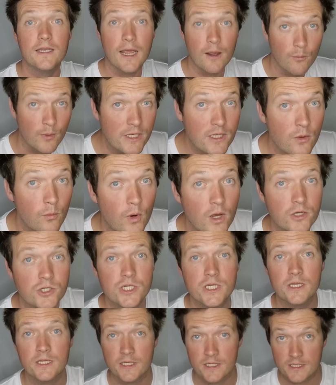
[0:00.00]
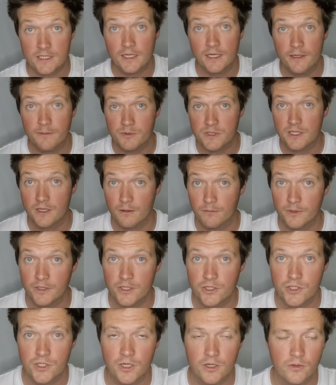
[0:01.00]
Now, when you're watching these clips that I'm going
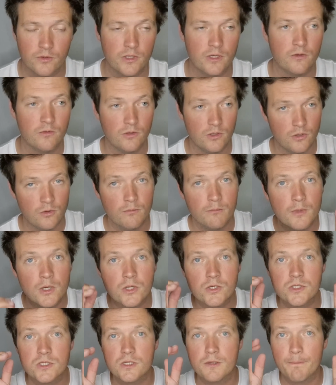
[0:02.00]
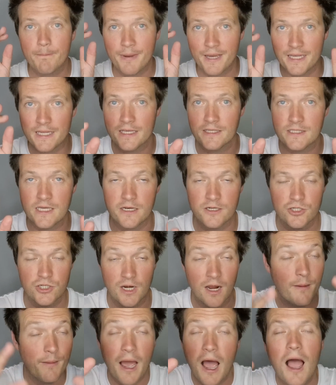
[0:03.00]
to show you, you must pay
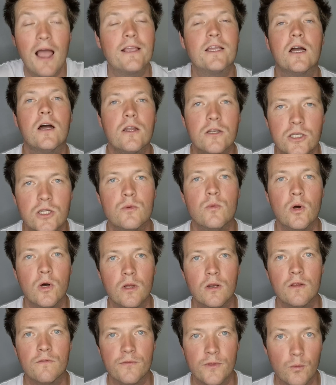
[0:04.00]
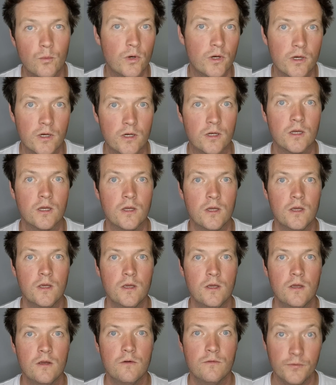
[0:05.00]
attention. I can't do all of the work
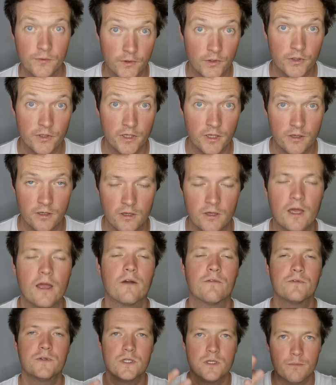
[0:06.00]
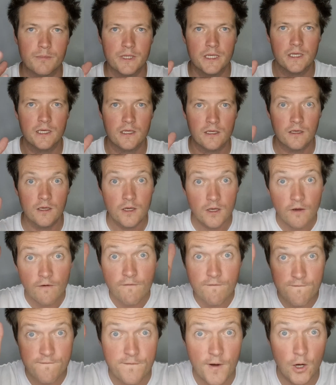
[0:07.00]
for you. You have to be
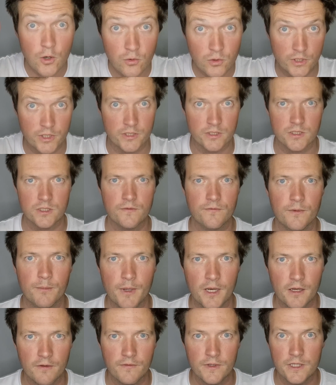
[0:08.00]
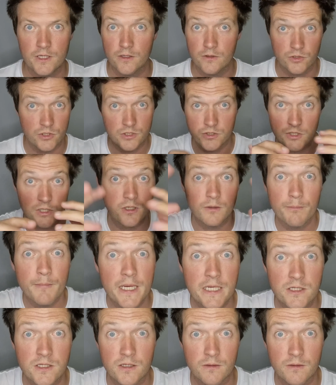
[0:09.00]
focused for my videos because you could miss